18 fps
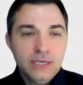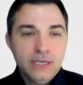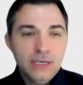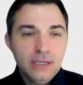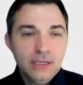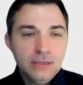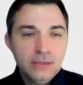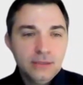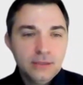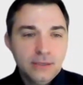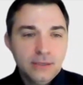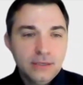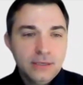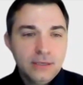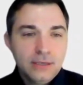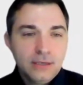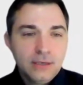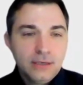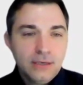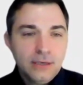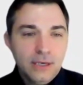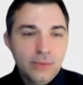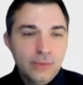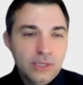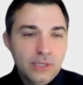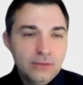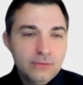And I
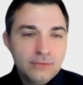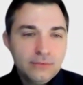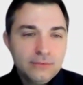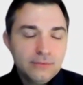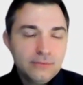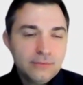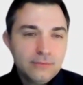mean,